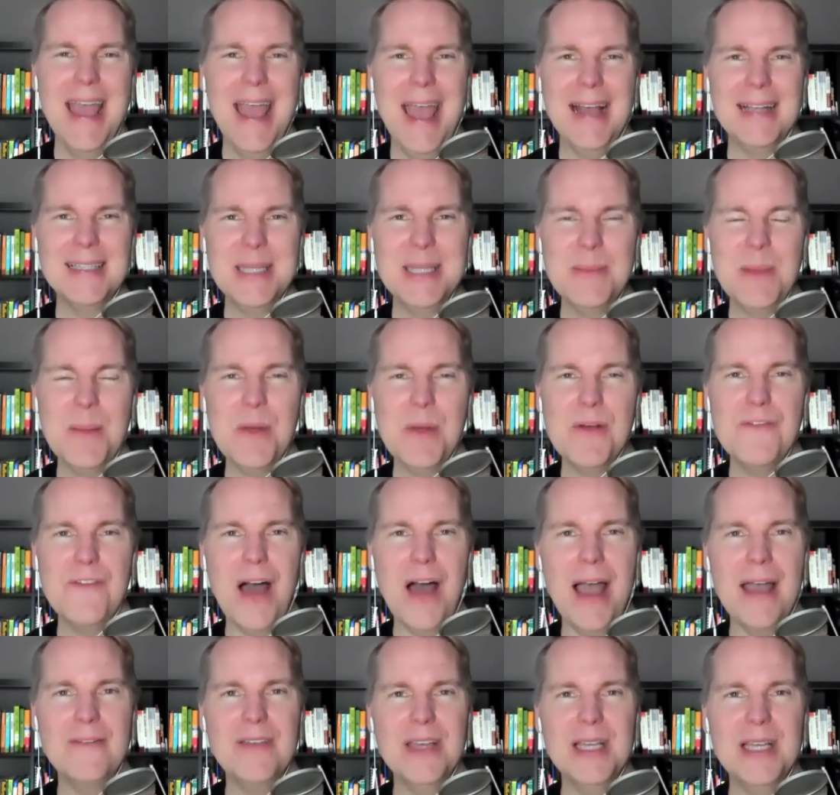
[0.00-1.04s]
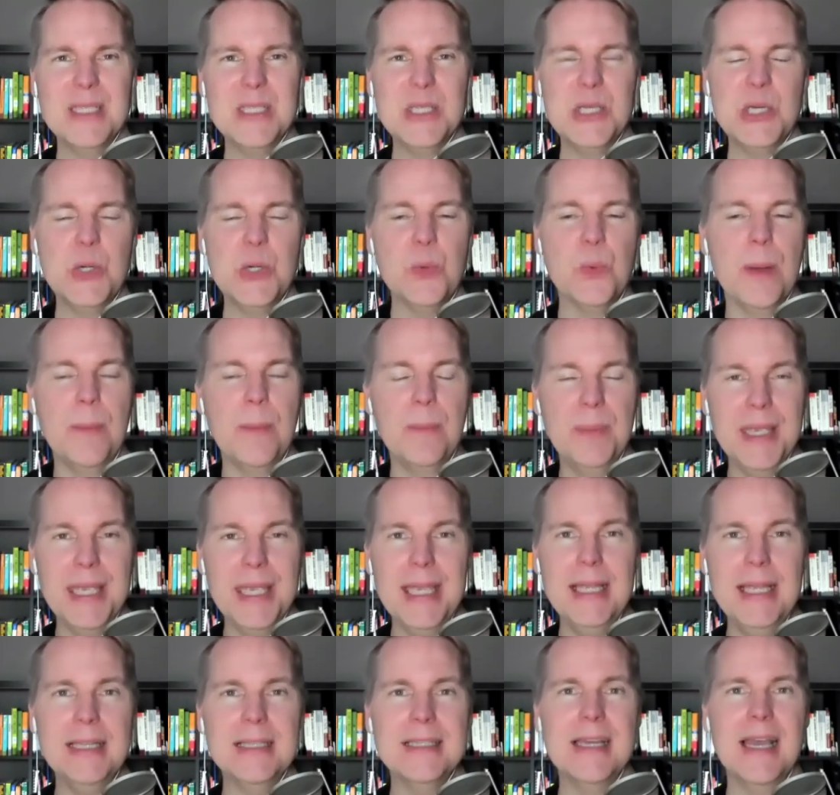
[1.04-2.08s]
And tip number 5 is to
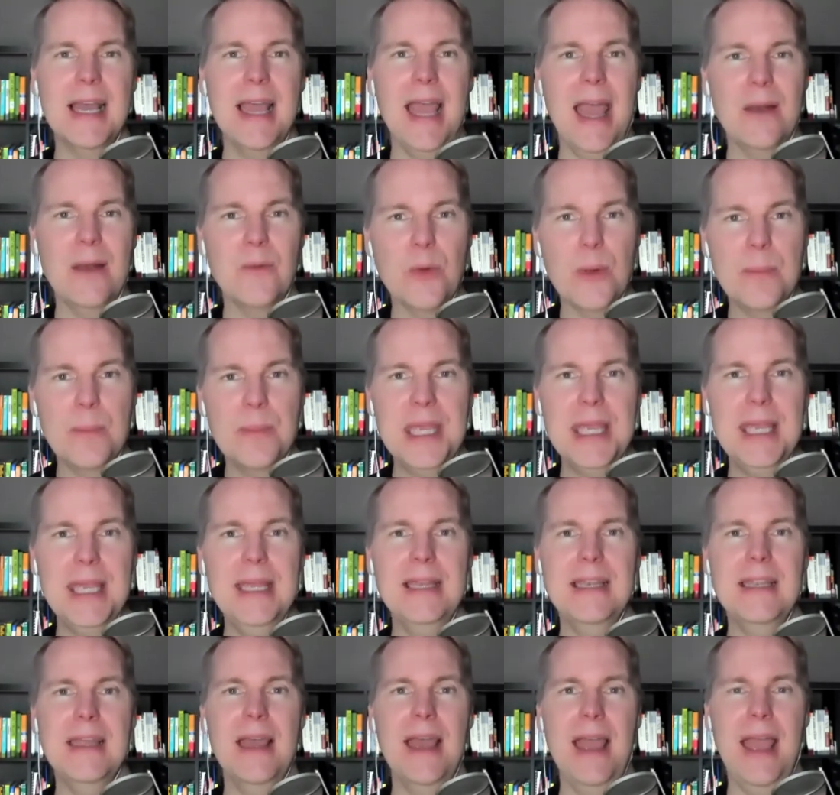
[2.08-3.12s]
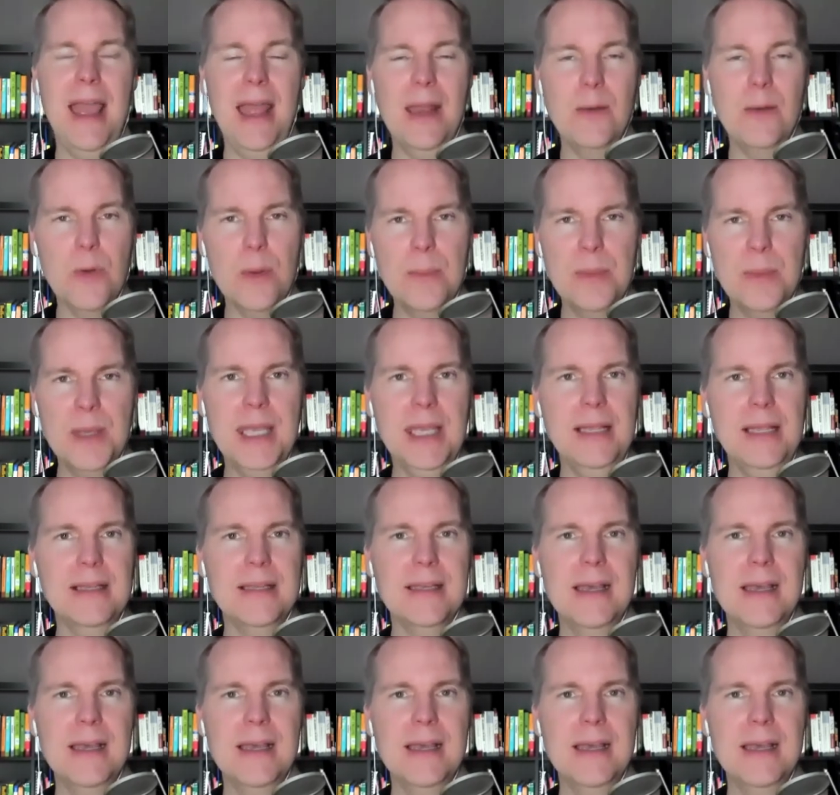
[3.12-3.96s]
repeat and repeat and repeat.